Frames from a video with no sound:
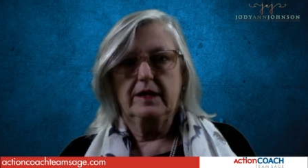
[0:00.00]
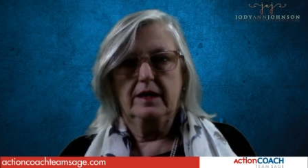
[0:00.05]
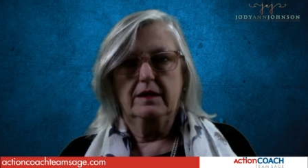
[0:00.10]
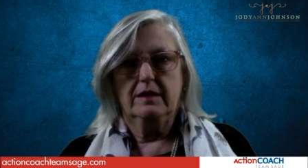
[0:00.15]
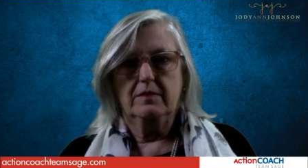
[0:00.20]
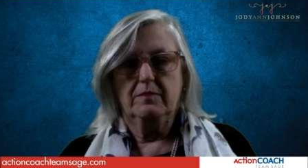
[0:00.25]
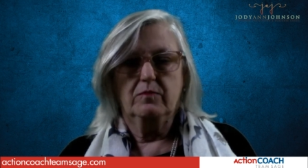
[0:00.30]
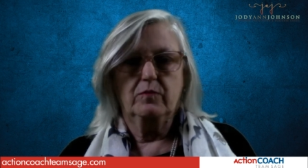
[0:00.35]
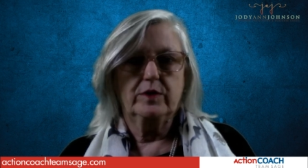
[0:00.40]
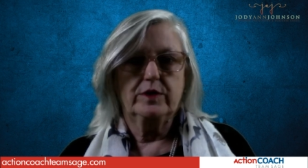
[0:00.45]

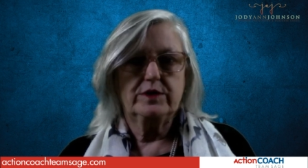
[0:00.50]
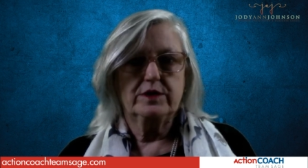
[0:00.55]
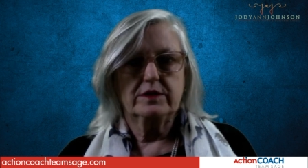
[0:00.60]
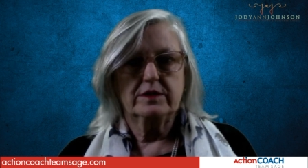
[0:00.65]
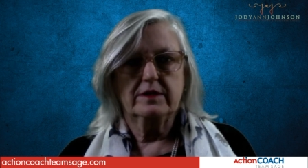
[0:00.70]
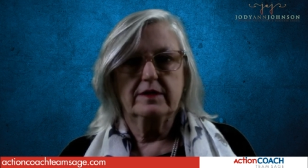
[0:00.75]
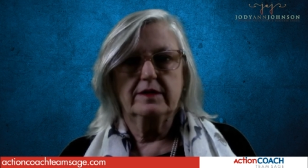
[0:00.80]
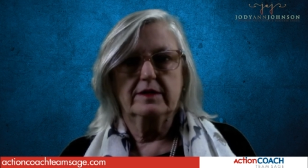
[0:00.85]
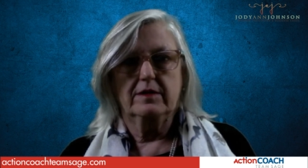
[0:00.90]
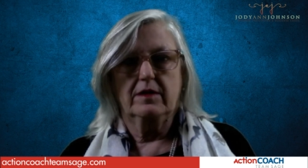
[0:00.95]
um, which is
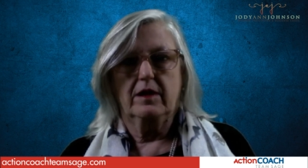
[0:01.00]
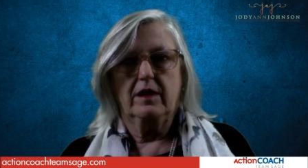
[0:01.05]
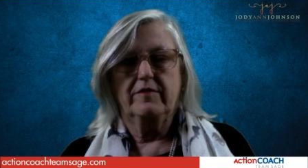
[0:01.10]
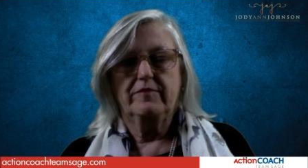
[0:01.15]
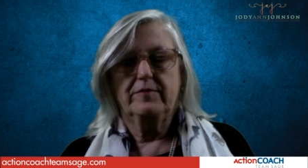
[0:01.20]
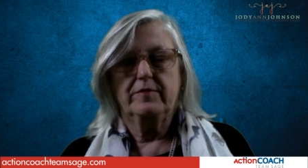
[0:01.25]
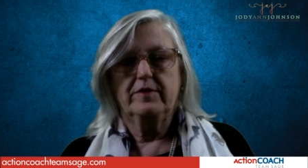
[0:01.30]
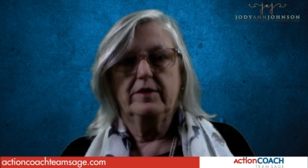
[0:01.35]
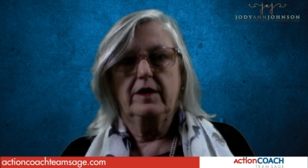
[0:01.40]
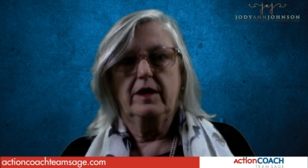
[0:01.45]
a
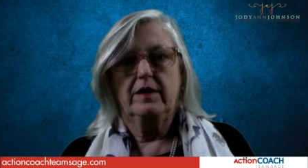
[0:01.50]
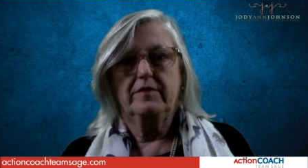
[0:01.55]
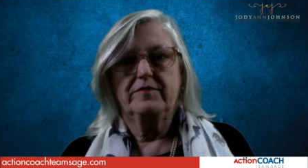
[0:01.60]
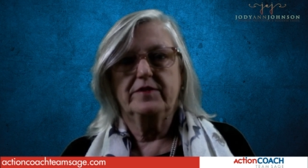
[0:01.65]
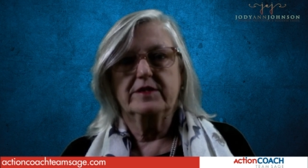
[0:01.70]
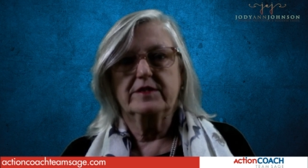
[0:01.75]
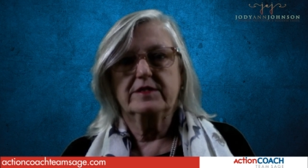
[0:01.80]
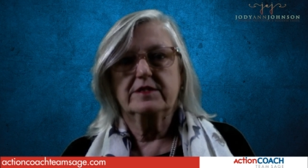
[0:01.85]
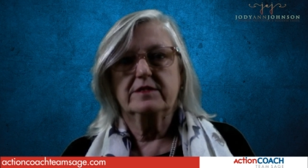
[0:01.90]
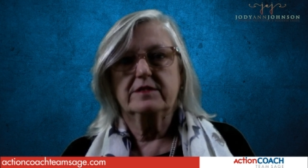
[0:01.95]

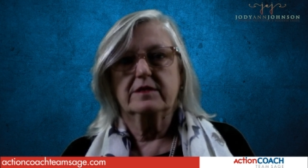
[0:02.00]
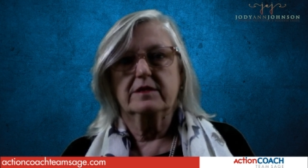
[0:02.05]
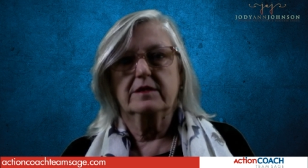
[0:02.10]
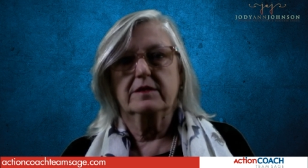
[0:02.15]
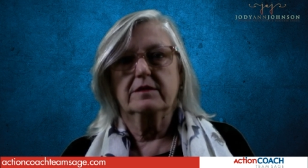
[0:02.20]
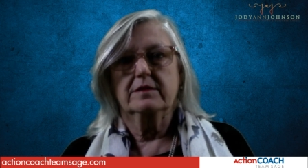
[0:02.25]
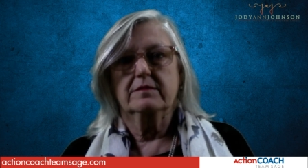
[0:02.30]
Office um,